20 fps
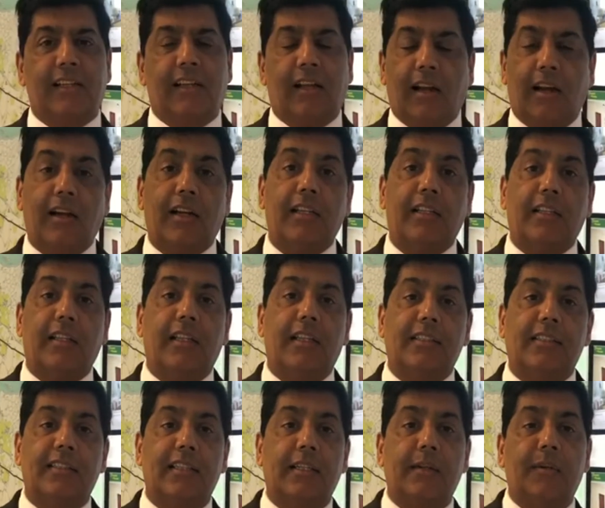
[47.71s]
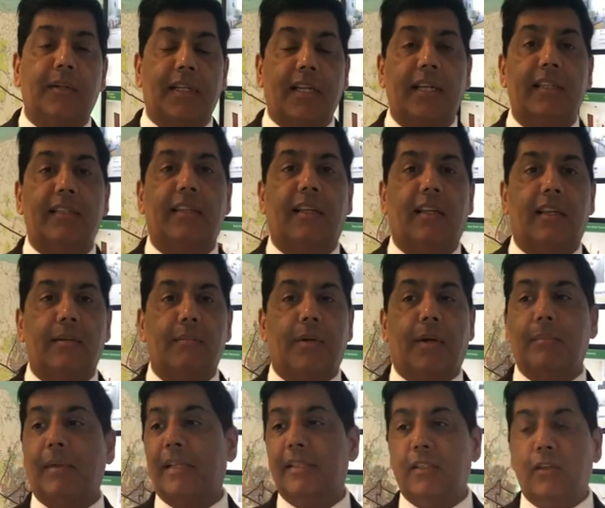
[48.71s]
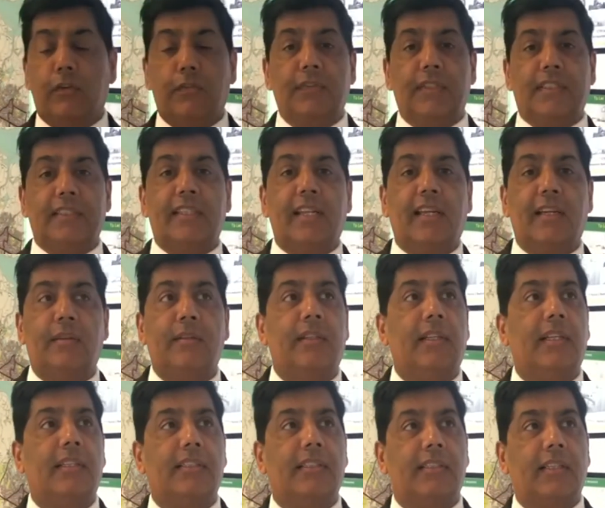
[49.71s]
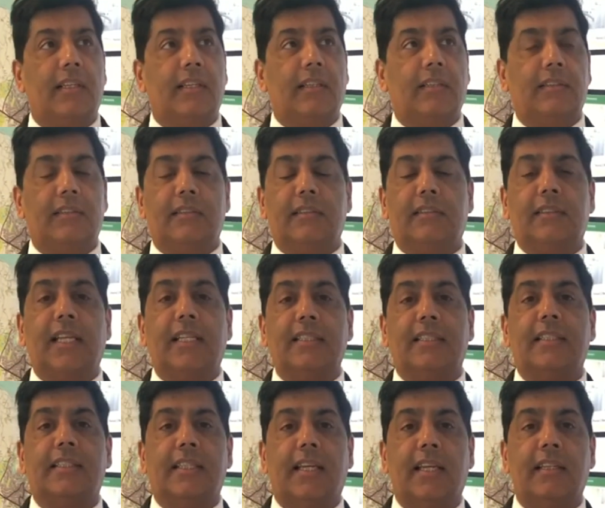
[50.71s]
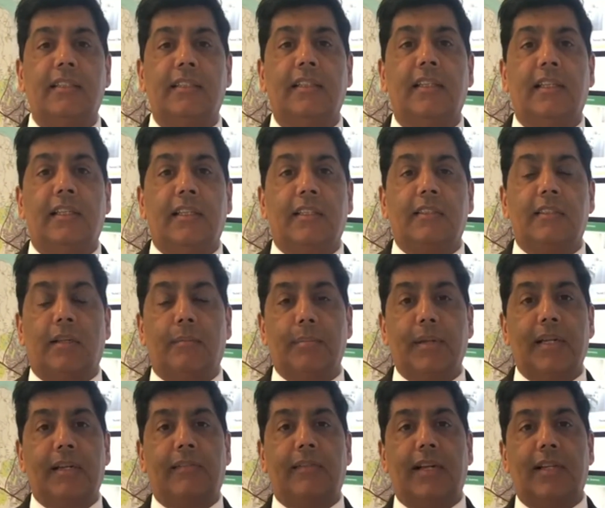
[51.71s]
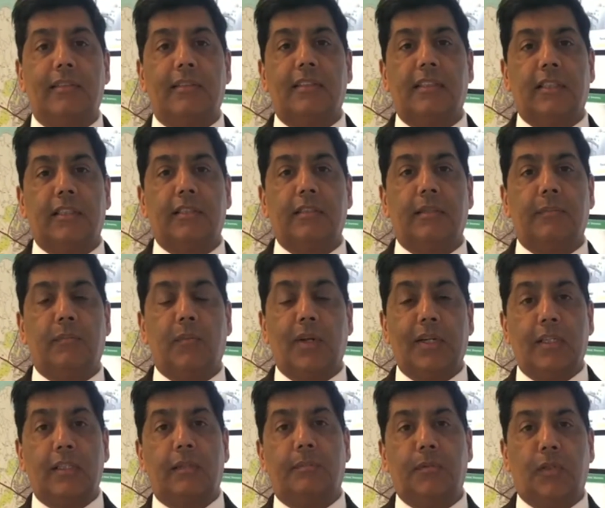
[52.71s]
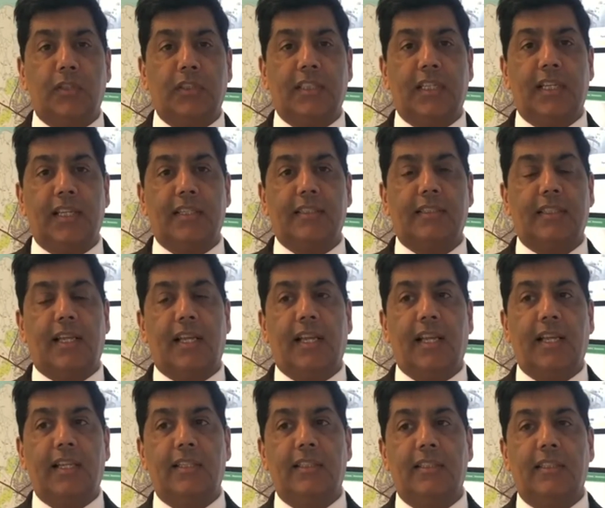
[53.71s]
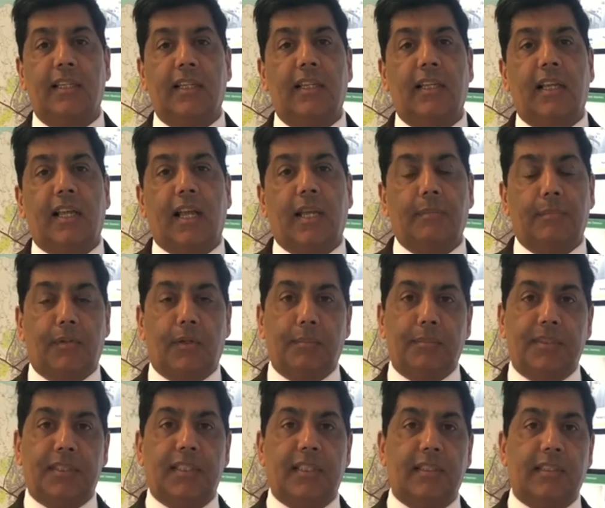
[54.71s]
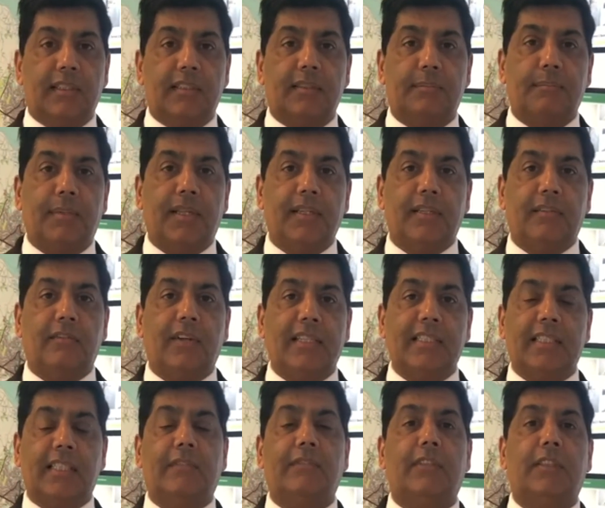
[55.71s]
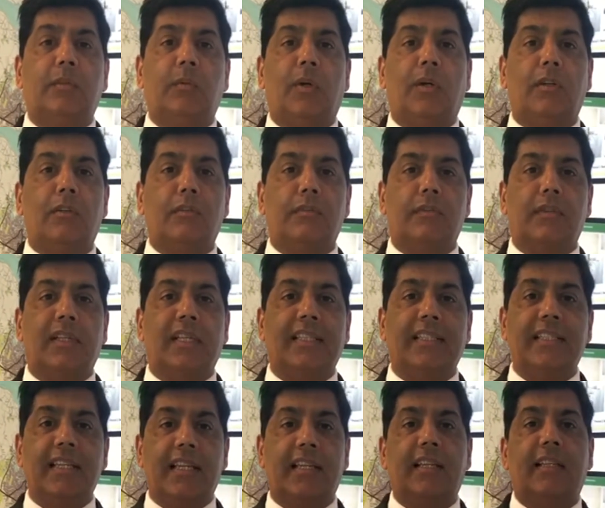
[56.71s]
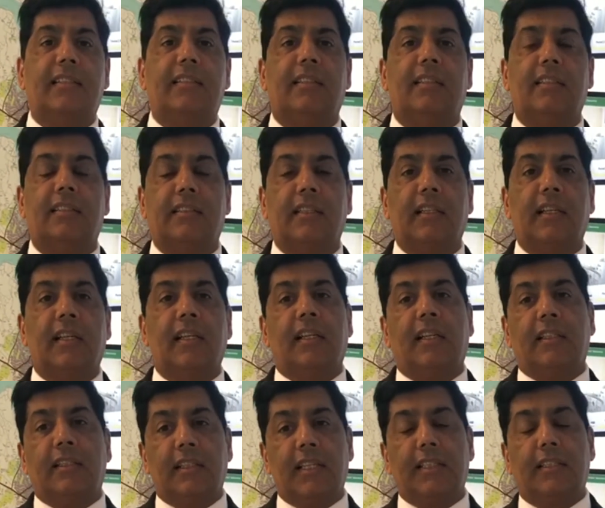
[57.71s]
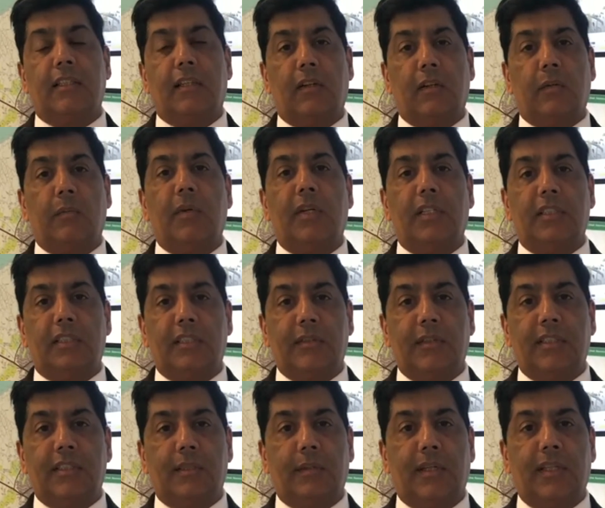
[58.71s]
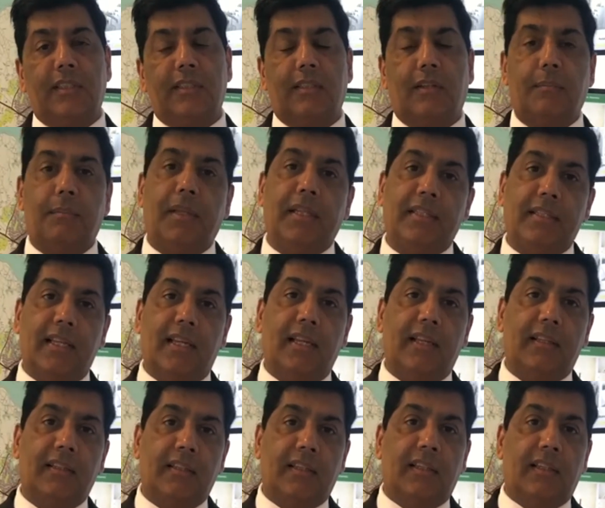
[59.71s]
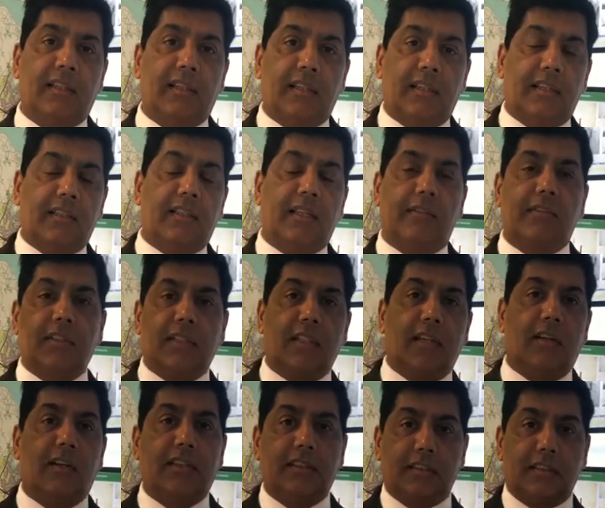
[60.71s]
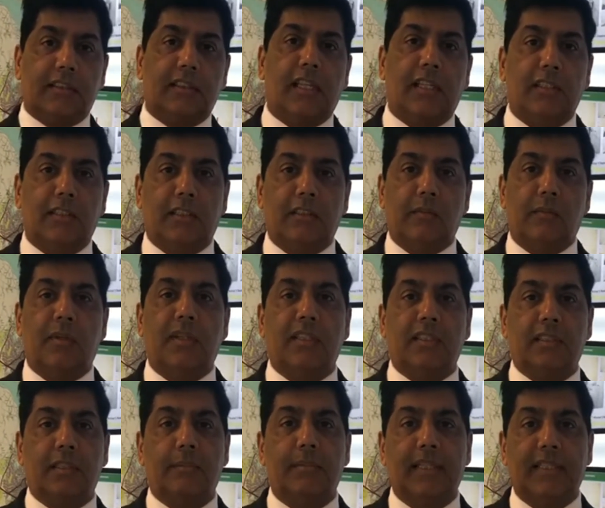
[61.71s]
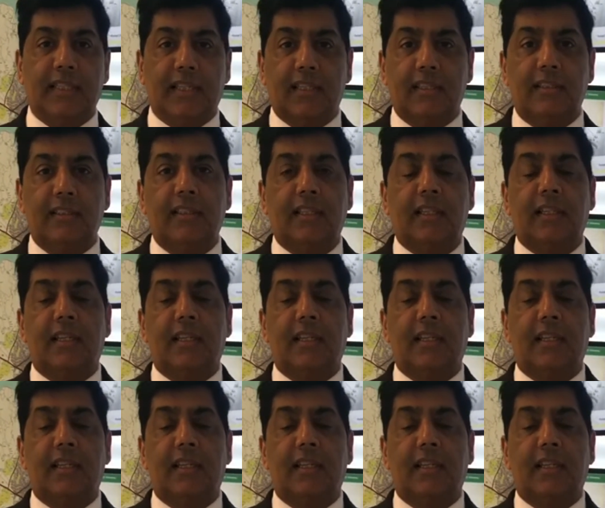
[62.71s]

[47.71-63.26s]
Hi, it's Sunil again. I'm at the office now. It's 10 to 10. So I've been around to one of the projects and a property that's been rented for 12 years that needs a lot of work doing to it. So I've been there, I've given guys the schedule of works to be done.